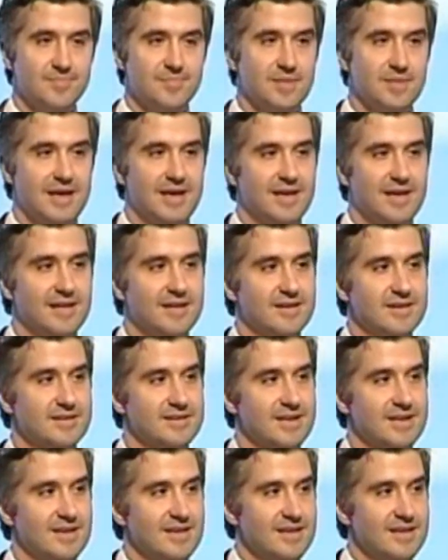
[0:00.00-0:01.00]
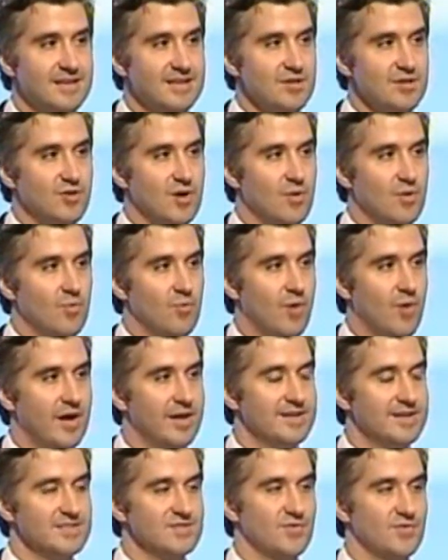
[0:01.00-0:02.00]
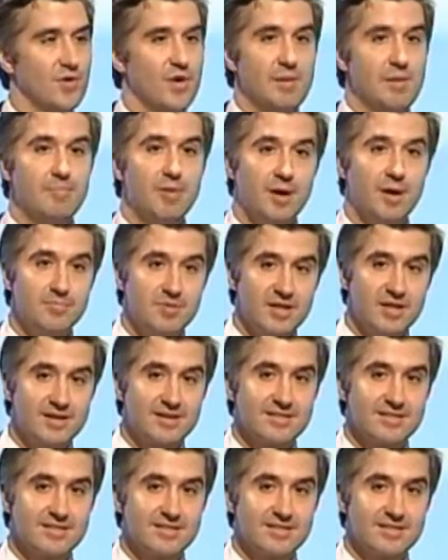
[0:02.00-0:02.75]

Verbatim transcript: And you know, what is very public